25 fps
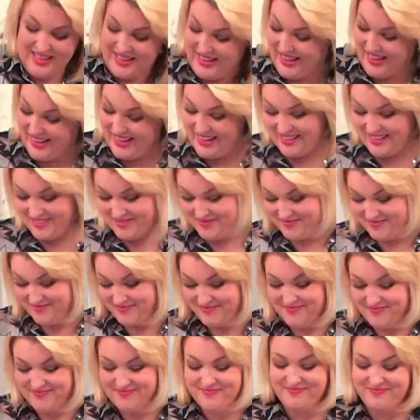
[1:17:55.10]
Yeah.
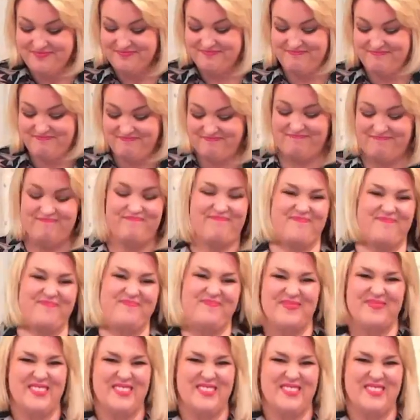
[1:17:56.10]
Yeah. Oh well.